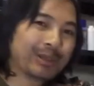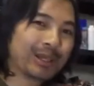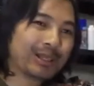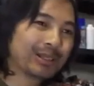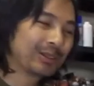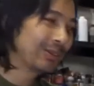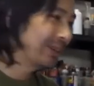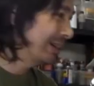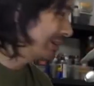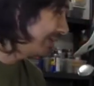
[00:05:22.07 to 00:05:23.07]
the BAC
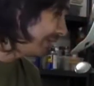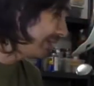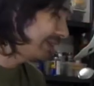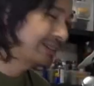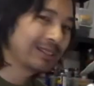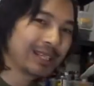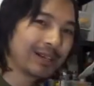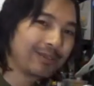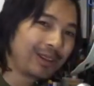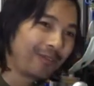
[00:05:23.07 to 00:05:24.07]
2000 because it doesn't
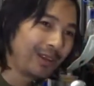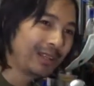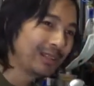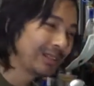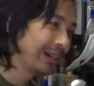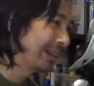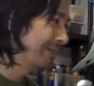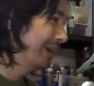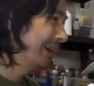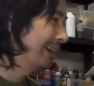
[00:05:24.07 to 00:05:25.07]
have any fins on
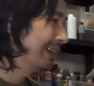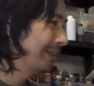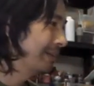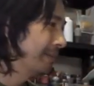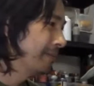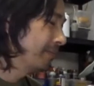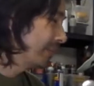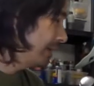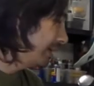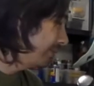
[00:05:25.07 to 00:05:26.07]
it, man. The,
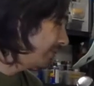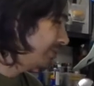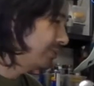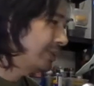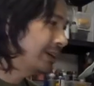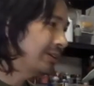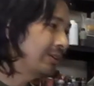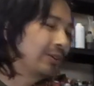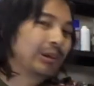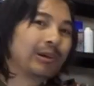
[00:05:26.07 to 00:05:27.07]
um, so if you guys
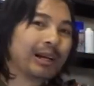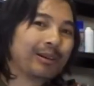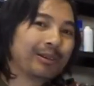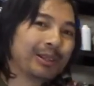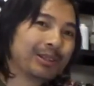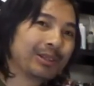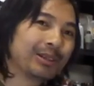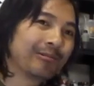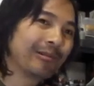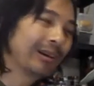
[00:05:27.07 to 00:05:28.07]
don't know how
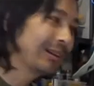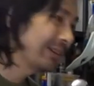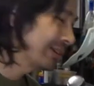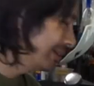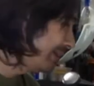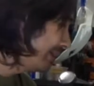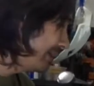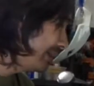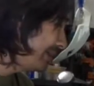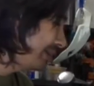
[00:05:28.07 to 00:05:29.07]
heatsink works,
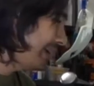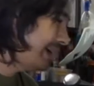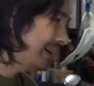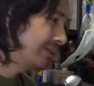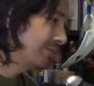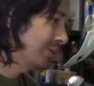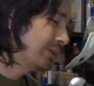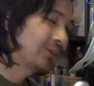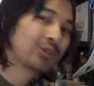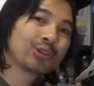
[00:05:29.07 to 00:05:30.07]
is it adds
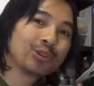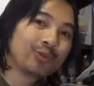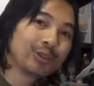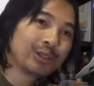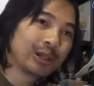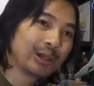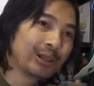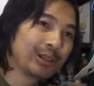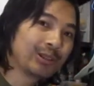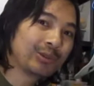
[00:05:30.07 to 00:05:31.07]
more surface
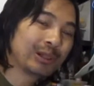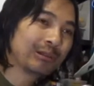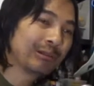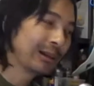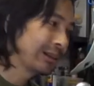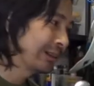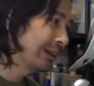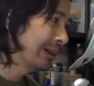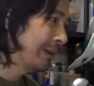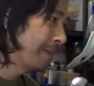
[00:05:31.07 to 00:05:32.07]
area. That's the way it works.
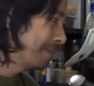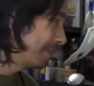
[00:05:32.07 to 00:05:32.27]
Uh,